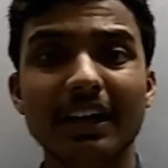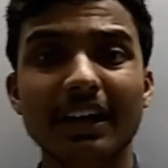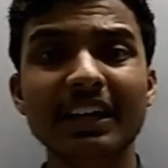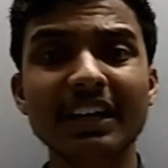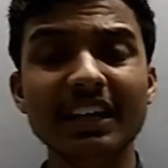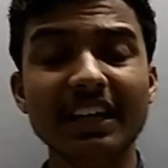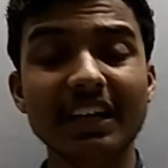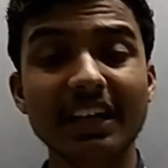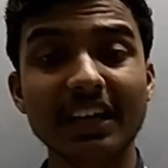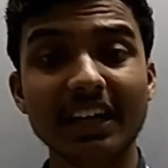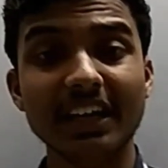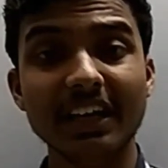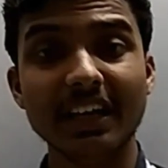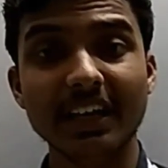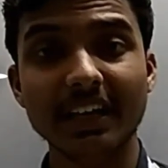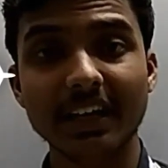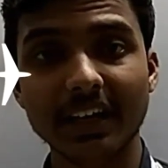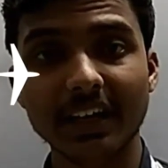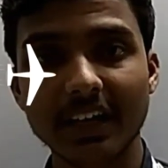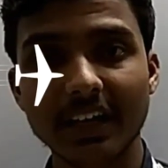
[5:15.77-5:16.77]
In
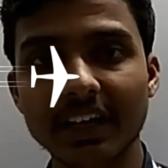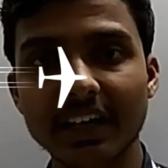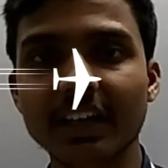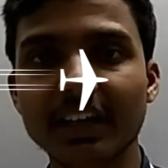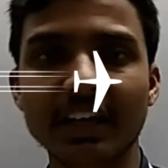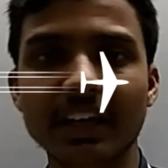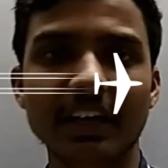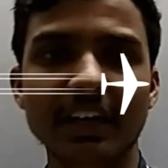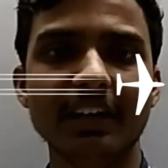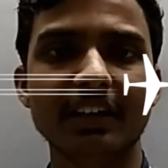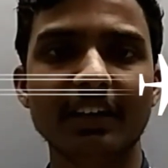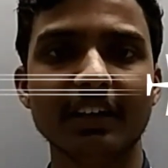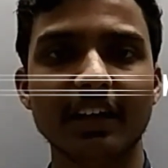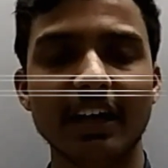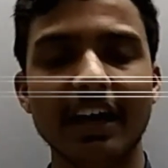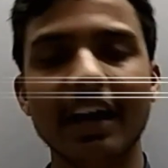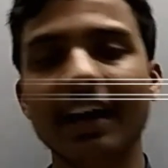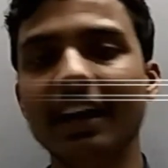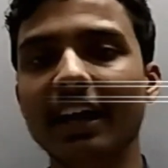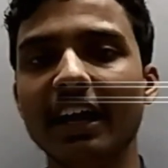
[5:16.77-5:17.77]

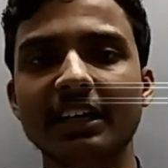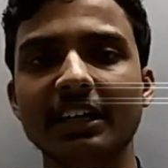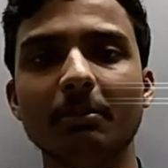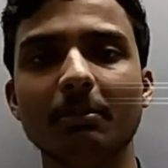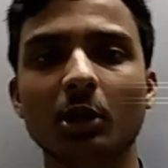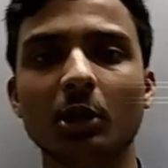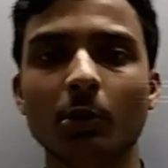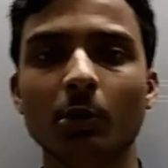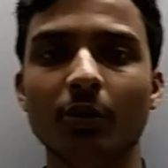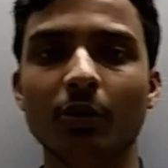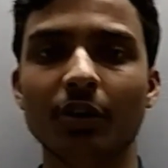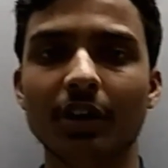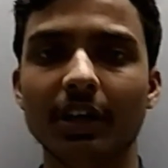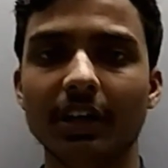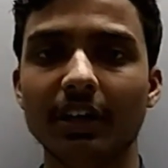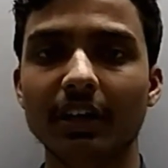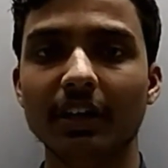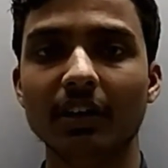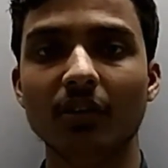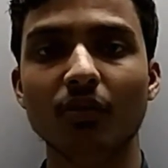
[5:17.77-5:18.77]
innate and adaptive
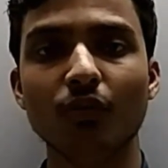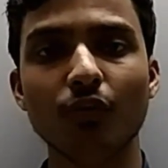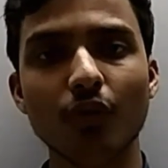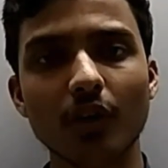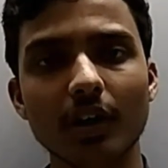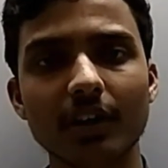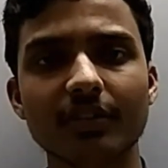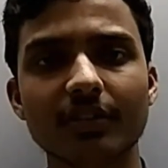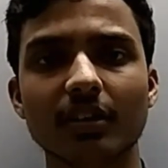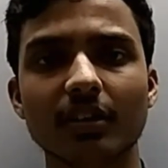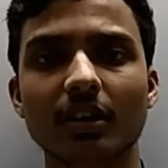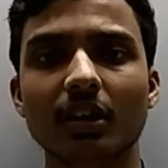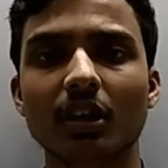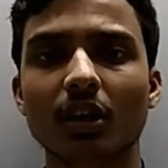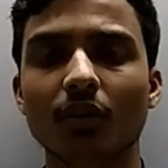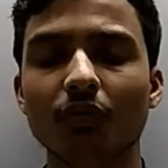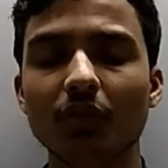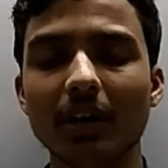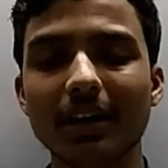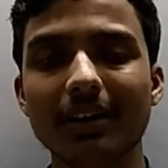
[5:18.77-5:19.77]
immunity, first
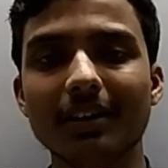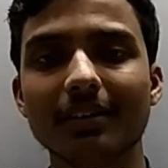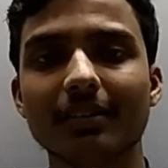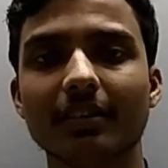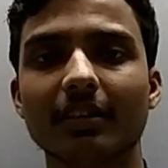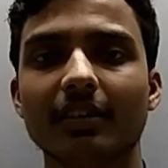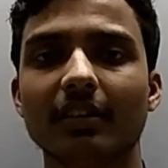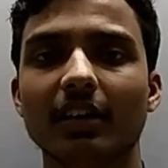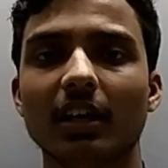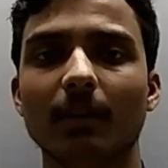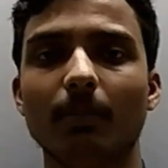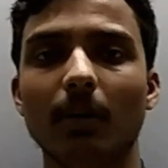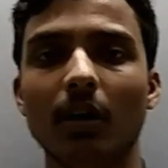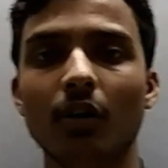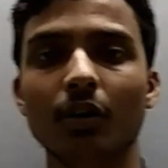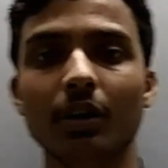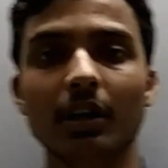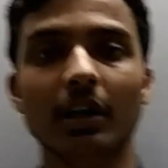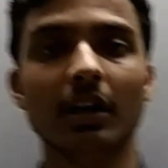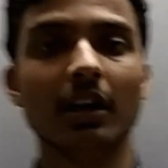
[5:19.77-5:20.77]
we are discussing
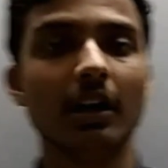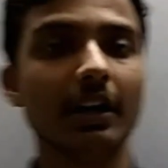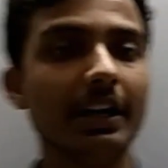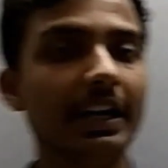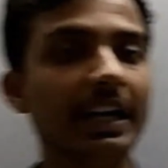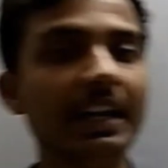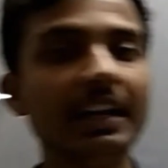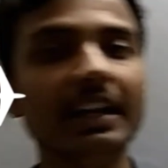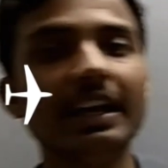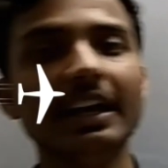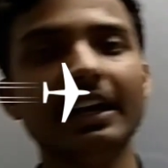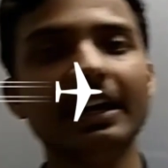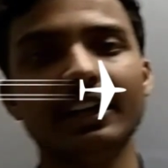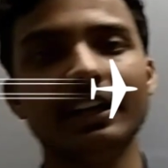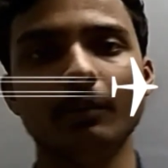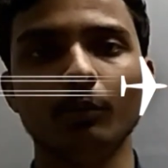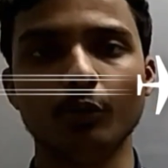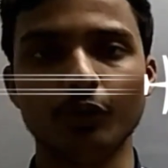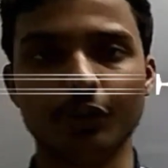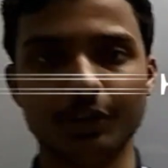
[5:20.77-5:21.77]
about
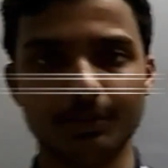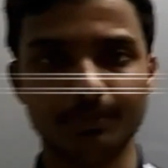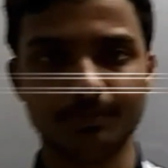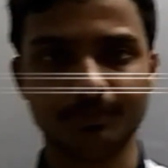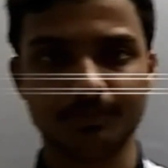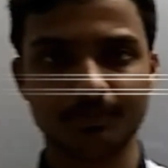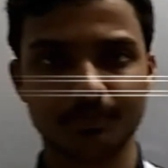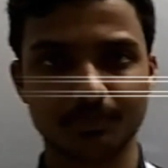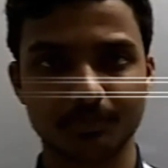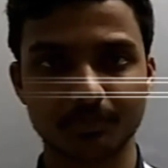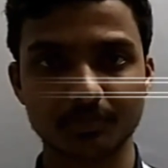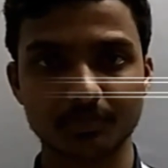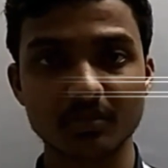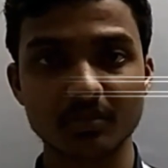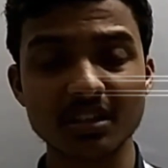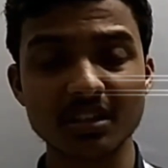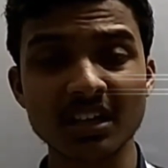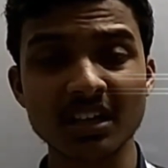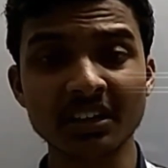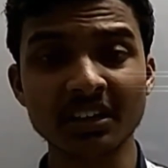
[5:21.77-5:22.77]
innate immunity.
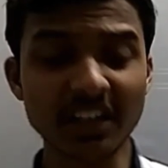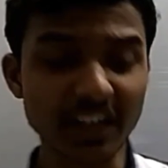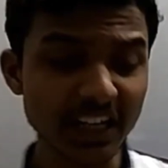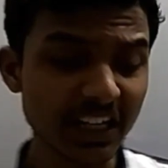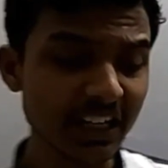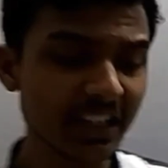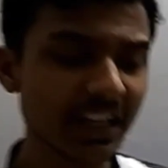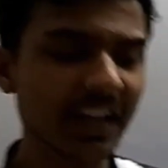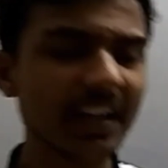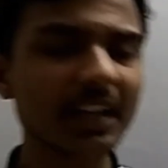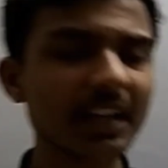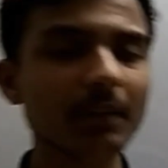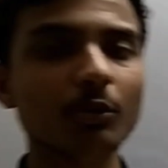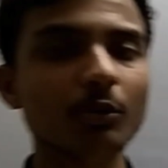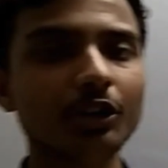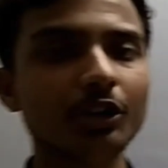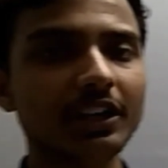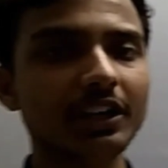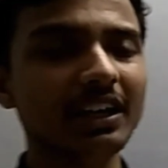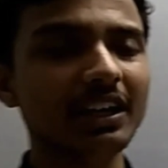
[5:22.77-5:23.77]
The innate
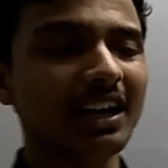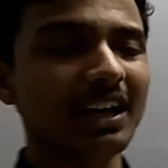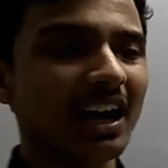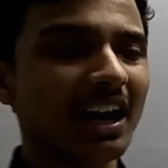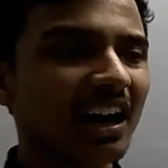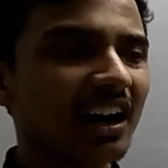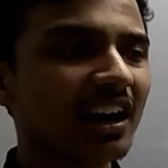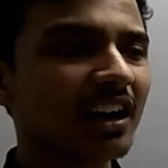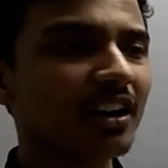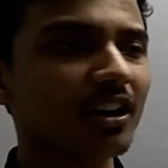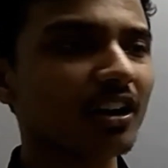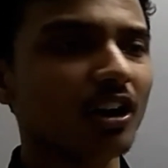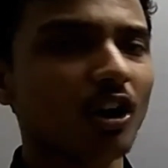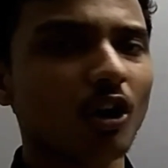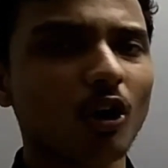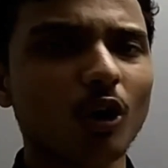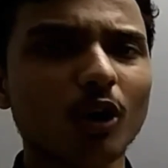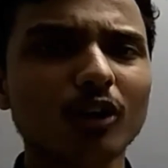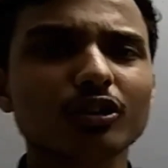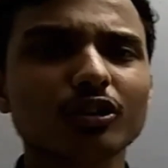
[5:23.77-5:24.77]
immunity
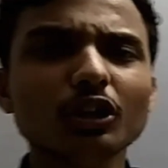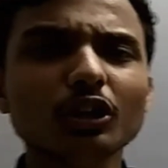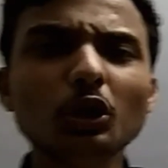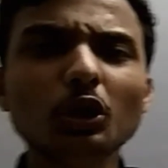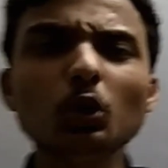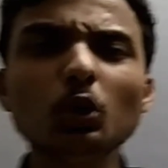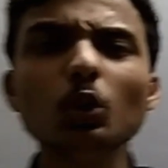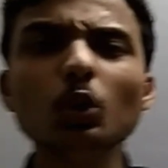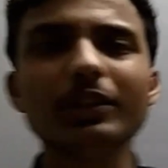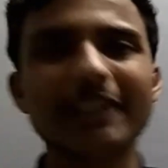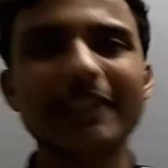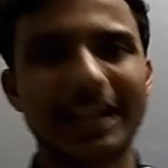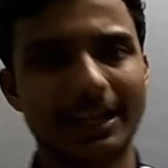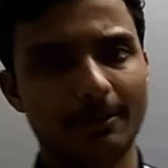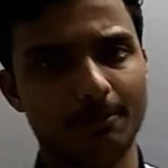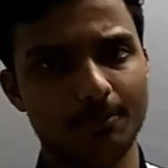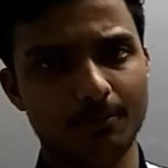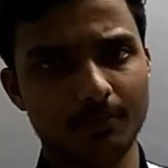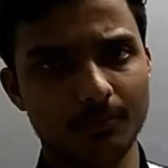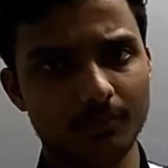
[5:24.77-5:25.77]
are also two
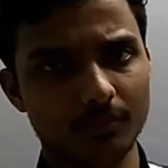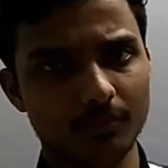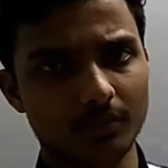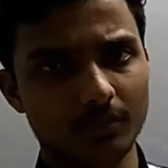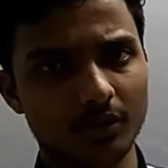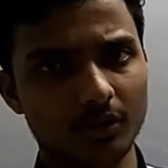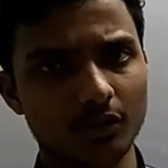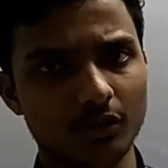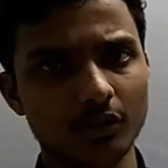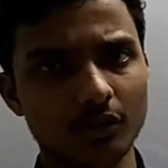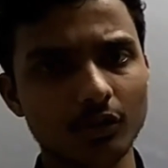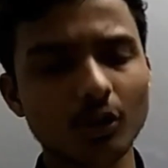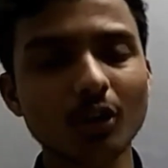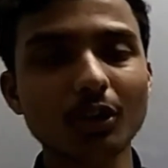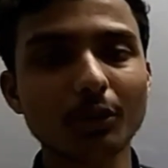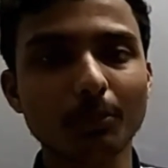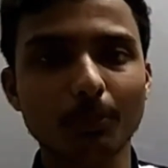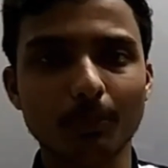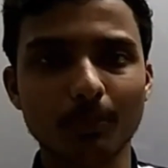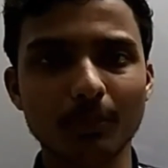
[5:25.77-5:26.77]
types,
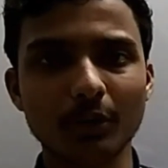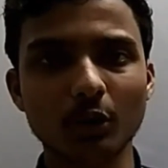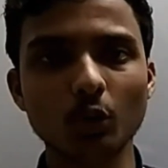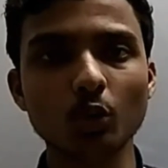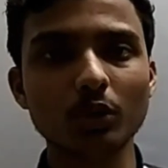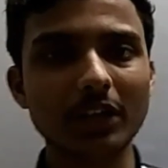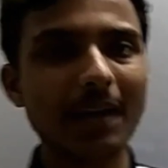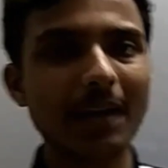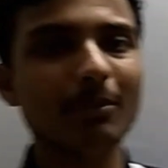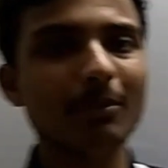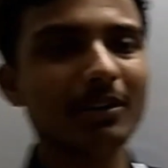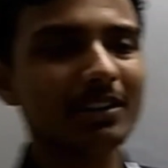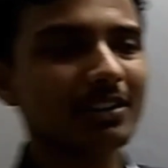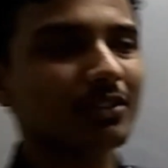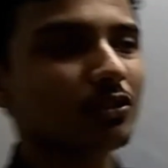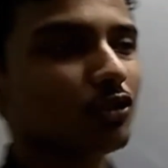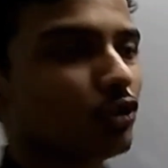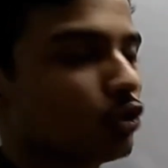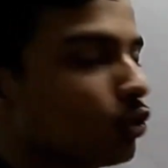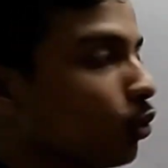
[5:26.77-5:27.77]
not two types
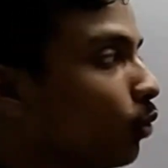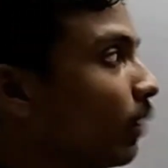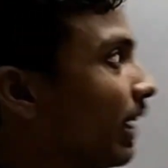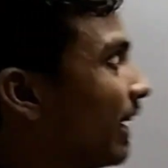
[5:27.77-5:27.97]
but two